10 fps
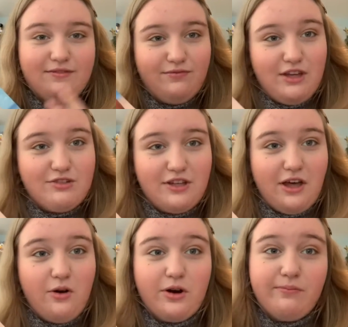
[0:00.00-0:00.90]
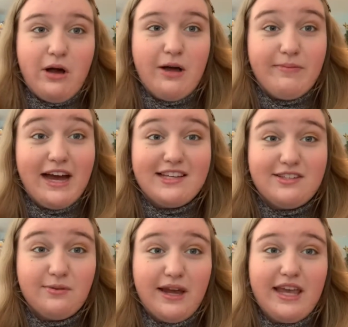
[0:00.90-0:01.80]
years ago her mom
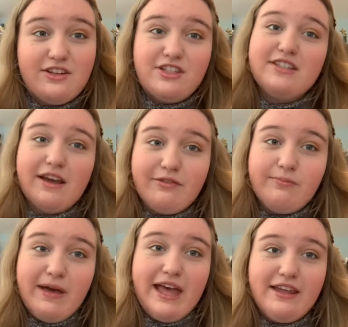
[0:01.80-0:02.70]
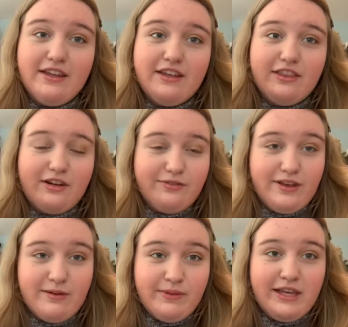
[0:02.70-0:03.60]
passed away and she's never met their family.